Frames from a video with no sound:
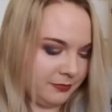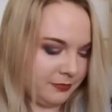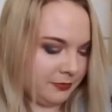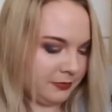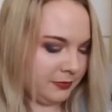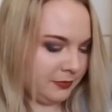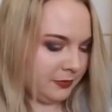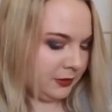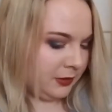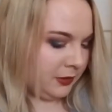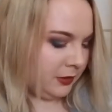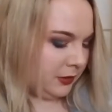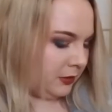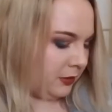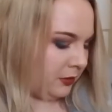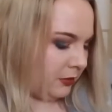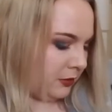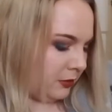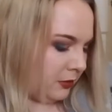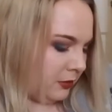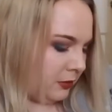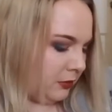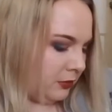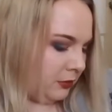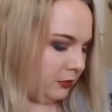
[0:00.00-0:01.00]

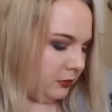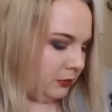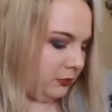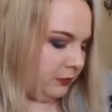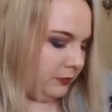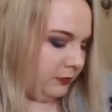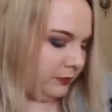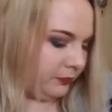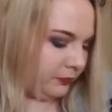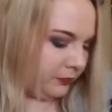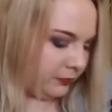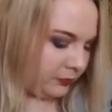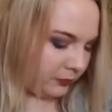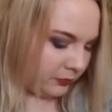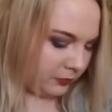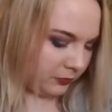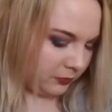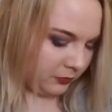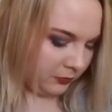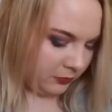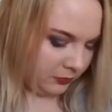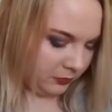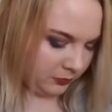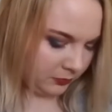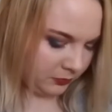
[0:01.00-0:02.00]

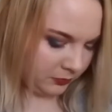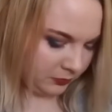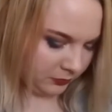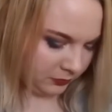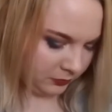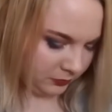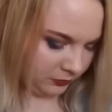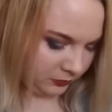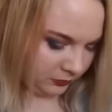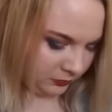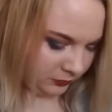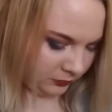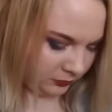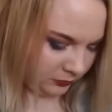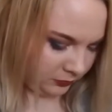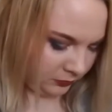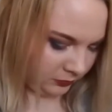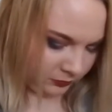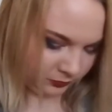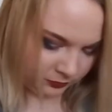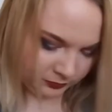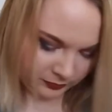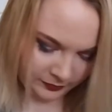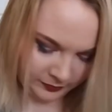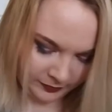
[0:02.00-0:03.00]

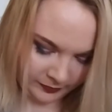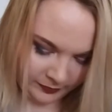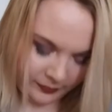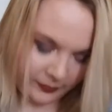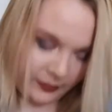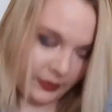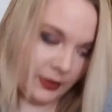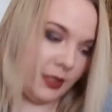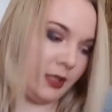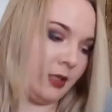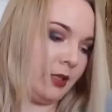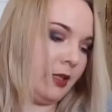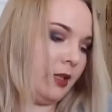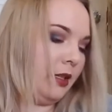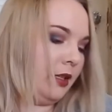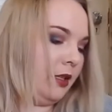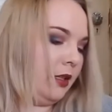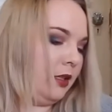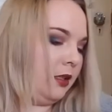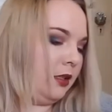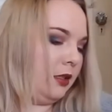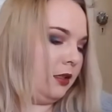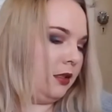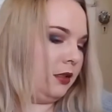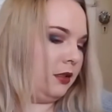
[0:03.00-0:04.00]

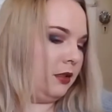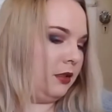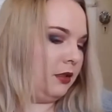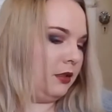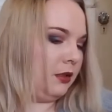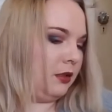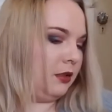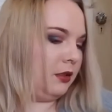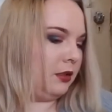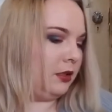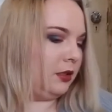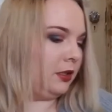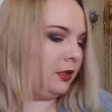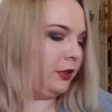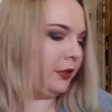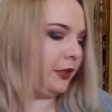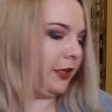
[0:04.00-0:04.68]
Nobody speaks.